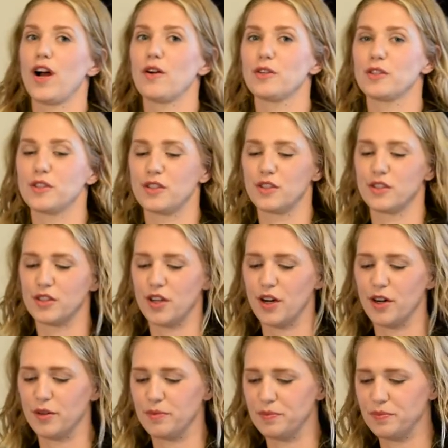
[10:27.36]
hours to
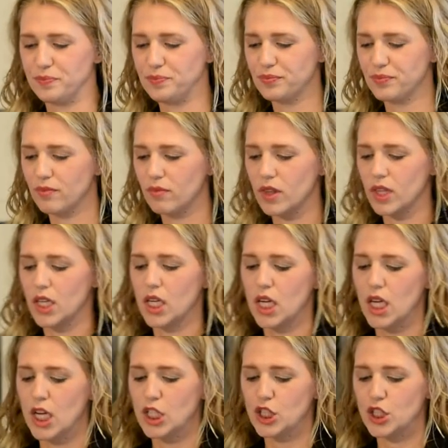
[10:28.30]
start.
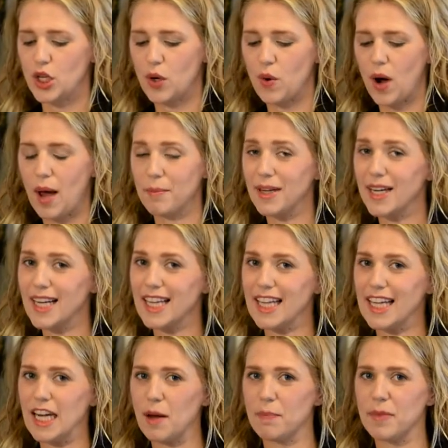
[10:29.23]
So I'm going to
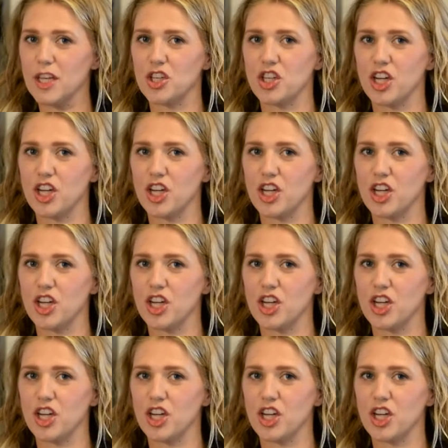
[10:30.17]
clean up the